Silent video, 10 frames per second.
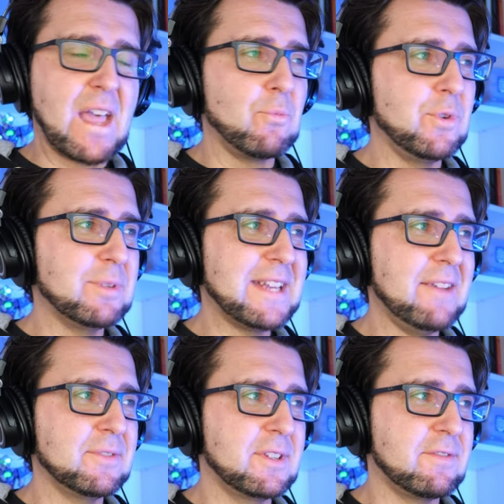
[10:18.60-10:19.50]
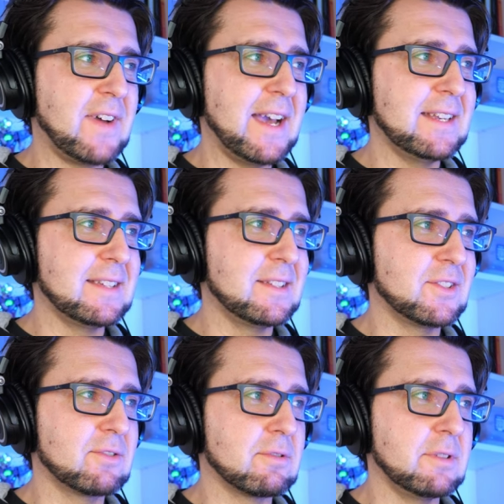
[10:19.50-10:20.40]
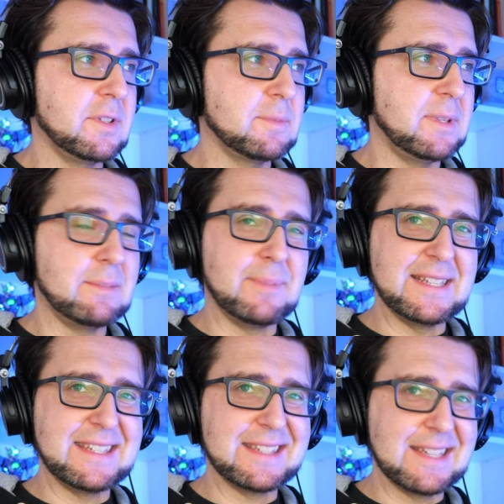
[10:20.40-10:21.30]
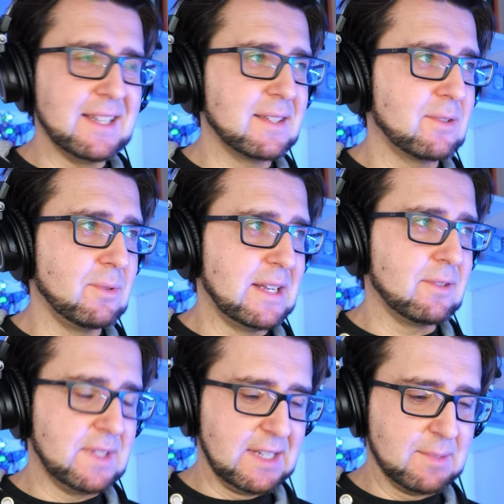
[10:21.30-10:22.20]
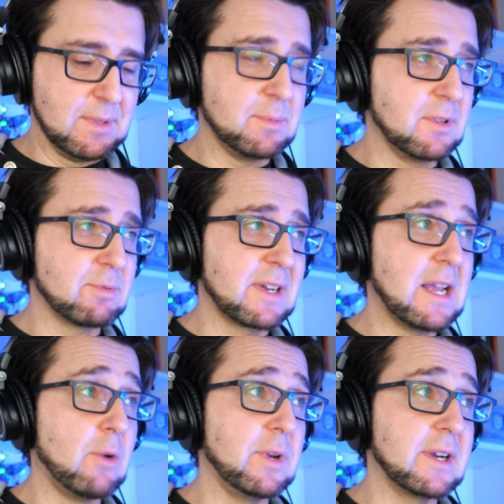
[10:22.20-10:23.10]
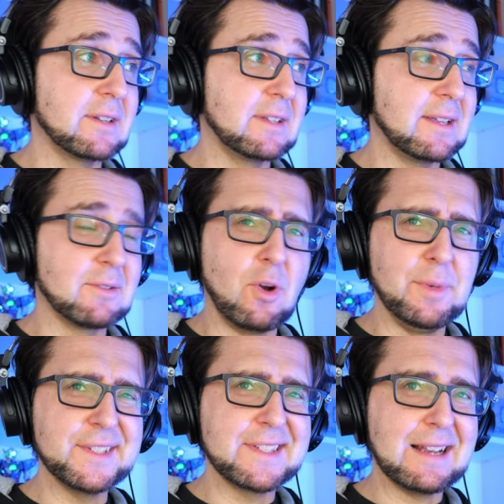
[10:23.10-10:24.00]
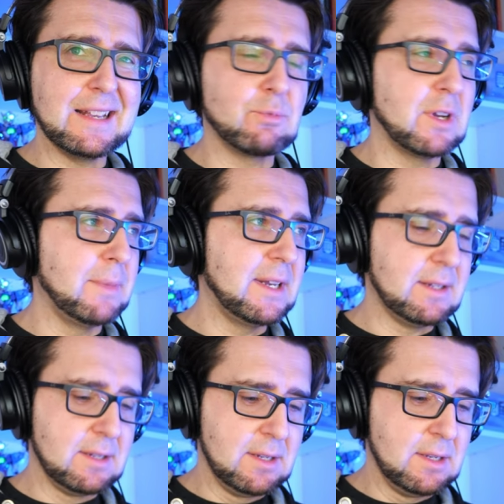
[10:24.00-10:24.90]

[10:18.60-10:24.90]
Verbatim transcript: we would have to divide the scrolling speed by six to get to six minutes because right now we are uh, almost exactly at one minute.